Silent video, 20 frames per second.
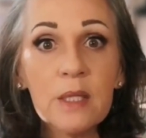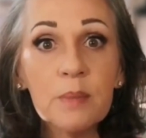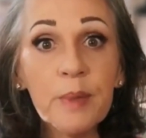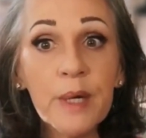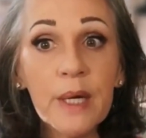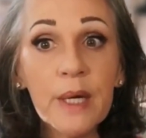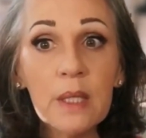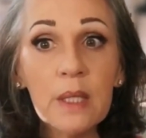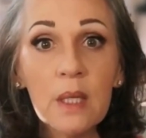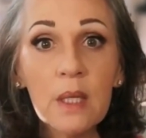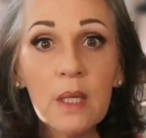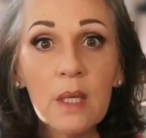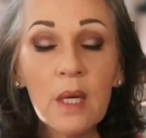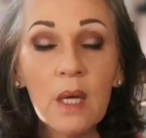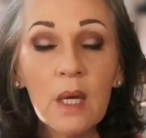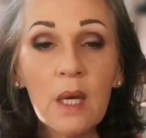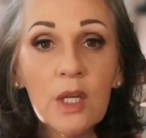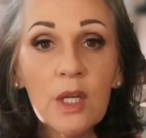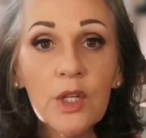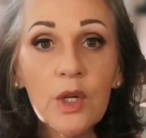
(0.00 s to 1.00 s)
But
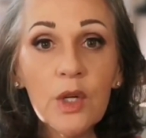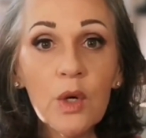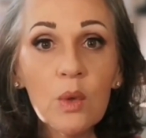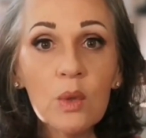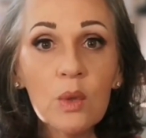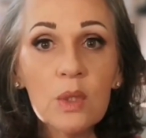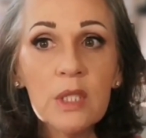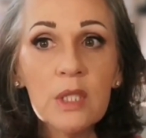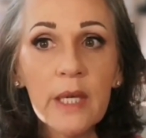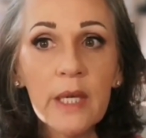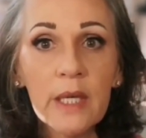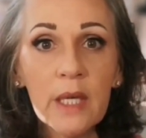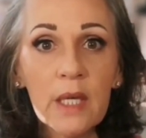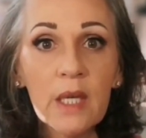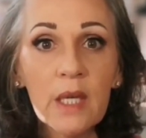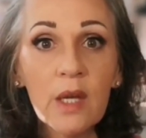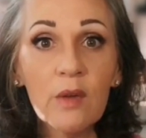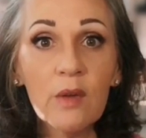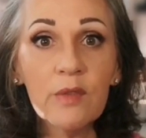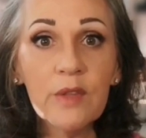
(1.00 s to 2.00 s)
you know, taking
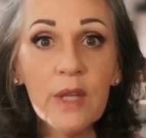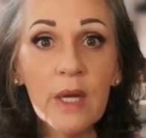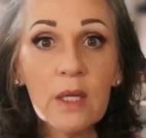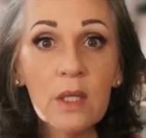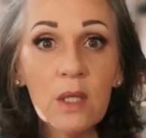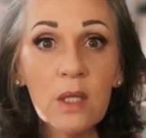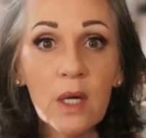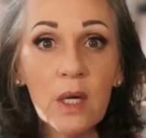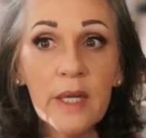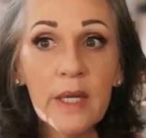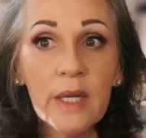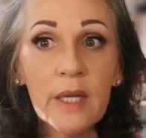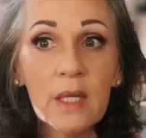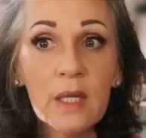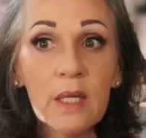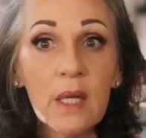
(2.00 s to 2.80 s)
care of that client